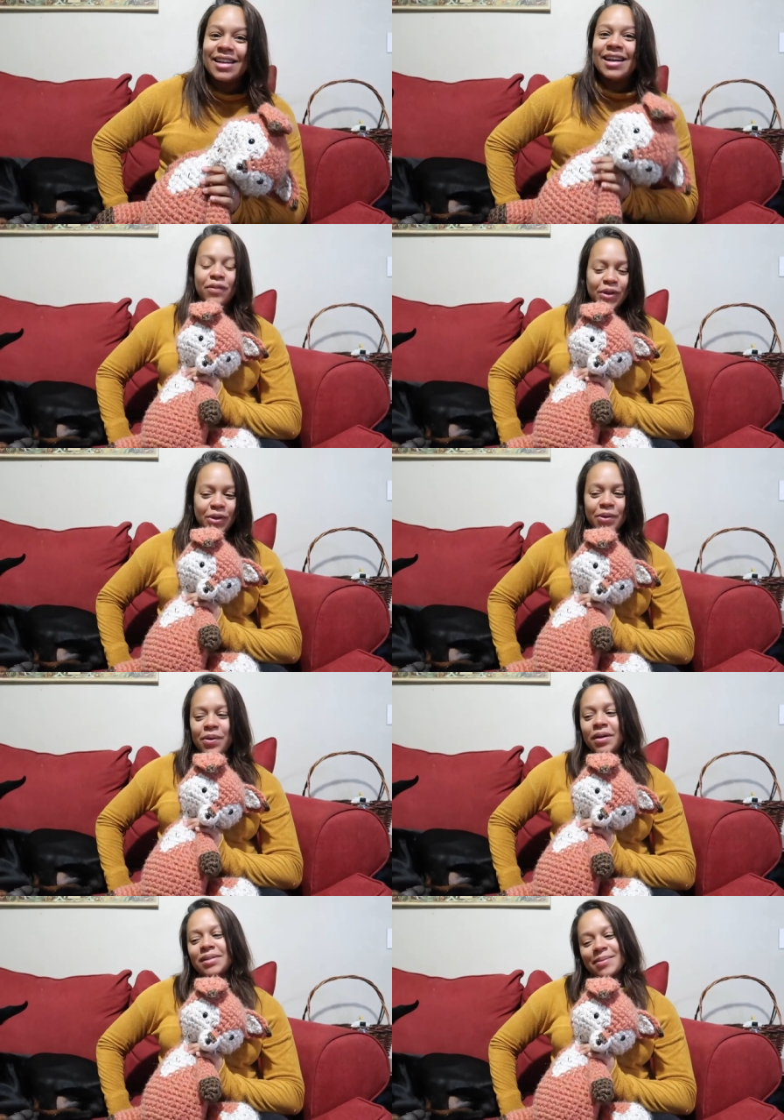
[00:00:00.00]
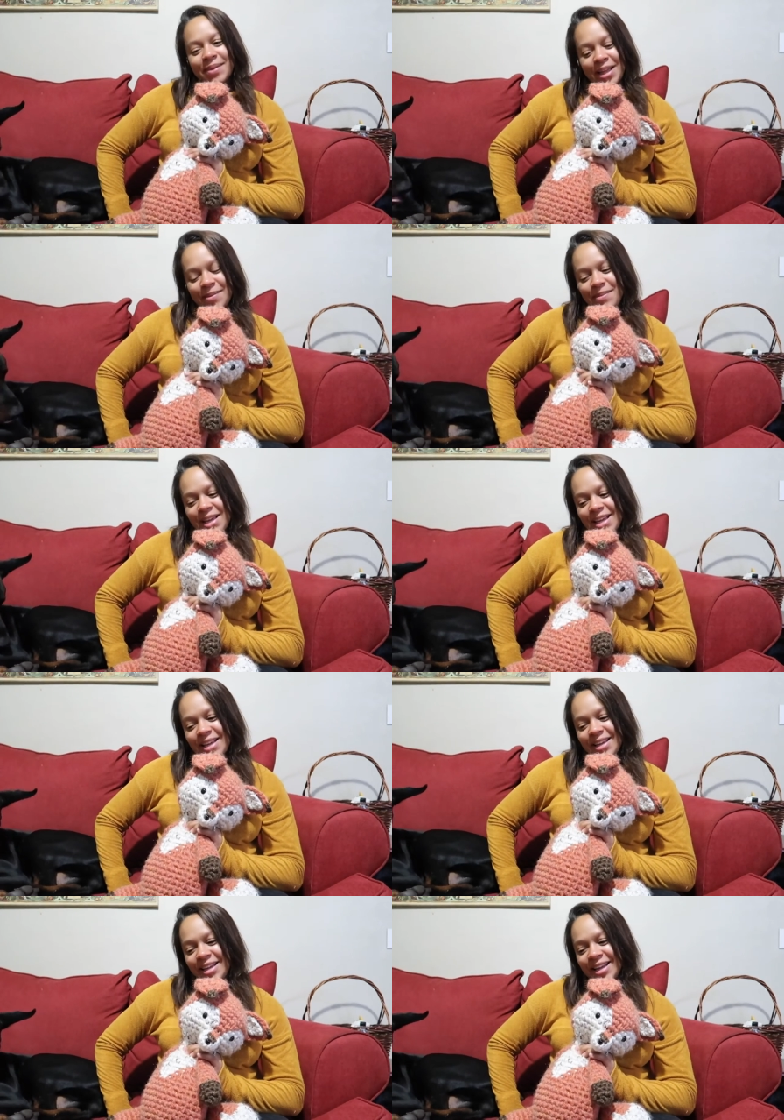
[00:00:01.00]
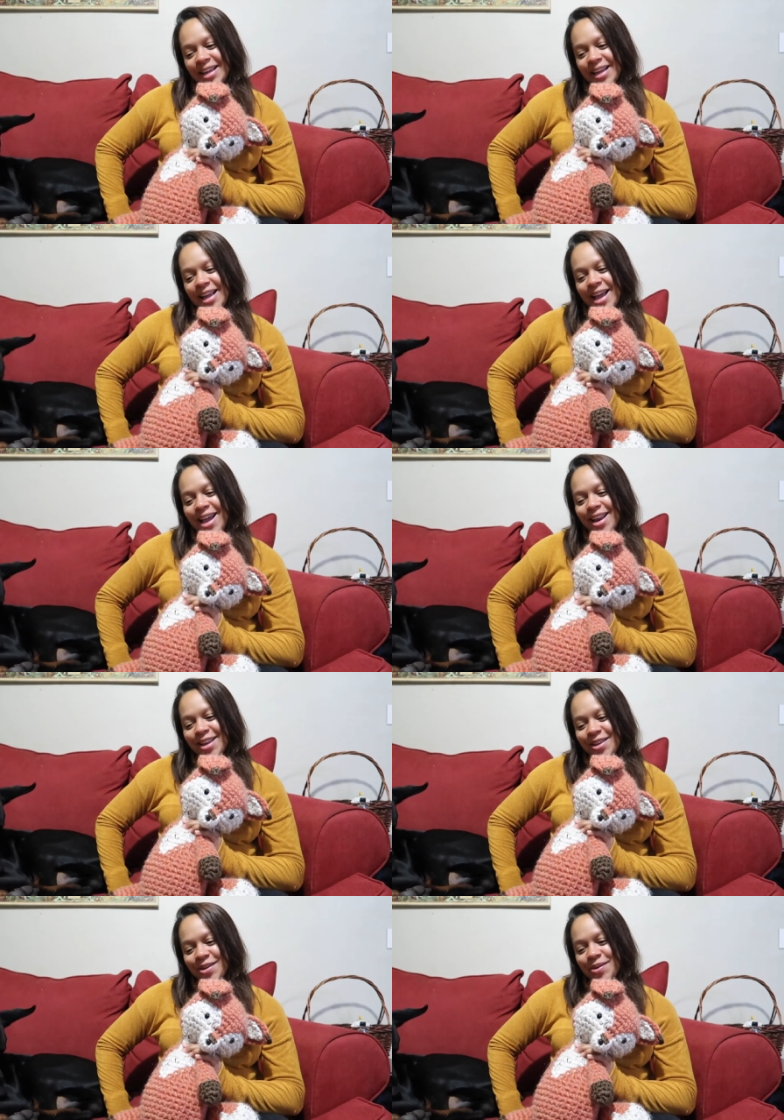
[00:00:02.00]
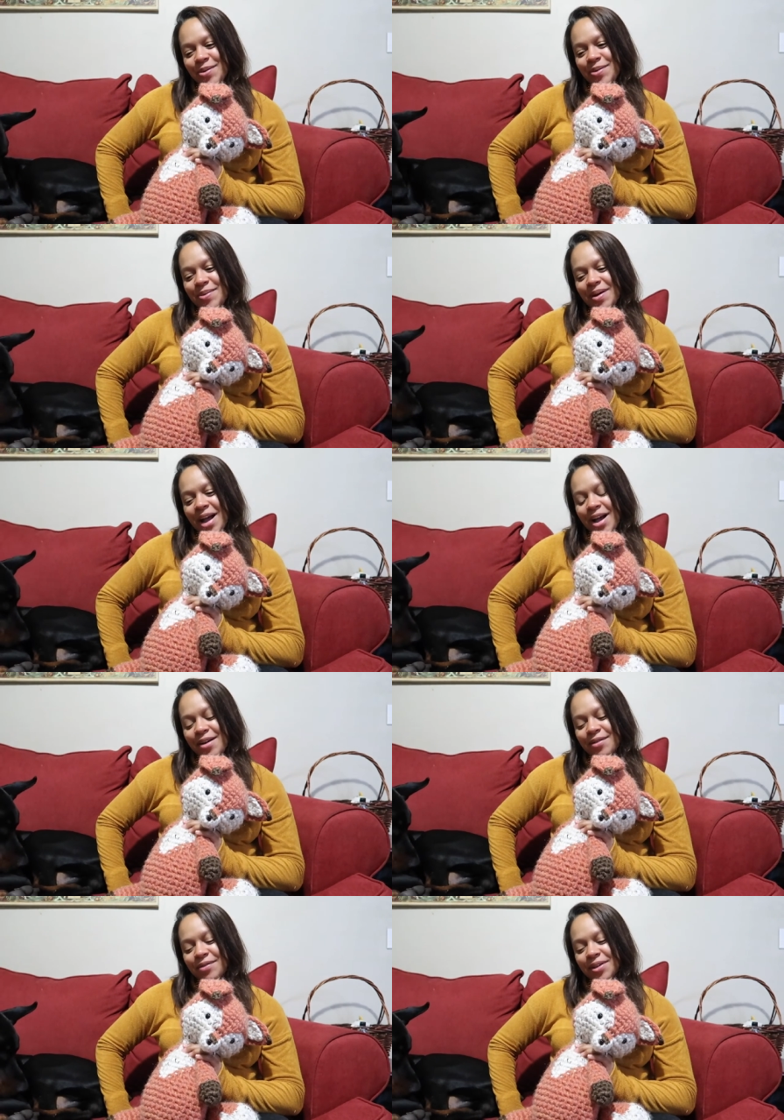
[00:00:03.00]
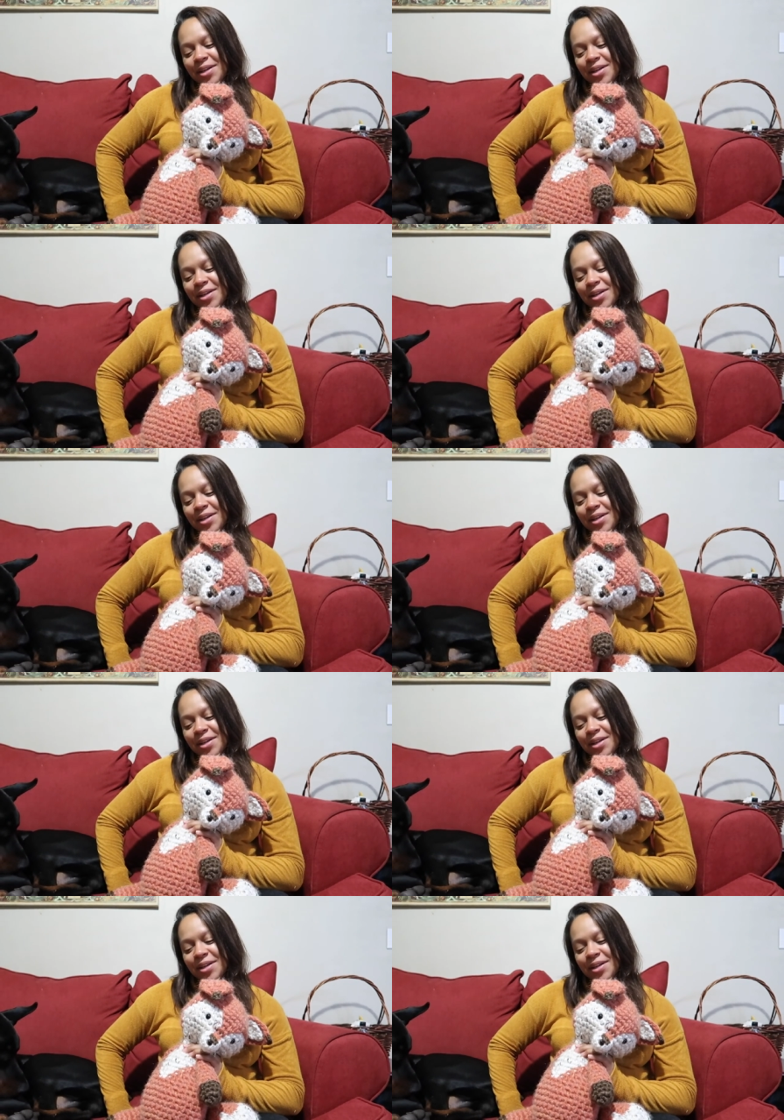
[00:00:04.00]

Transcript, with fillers: If you are someone like me and you have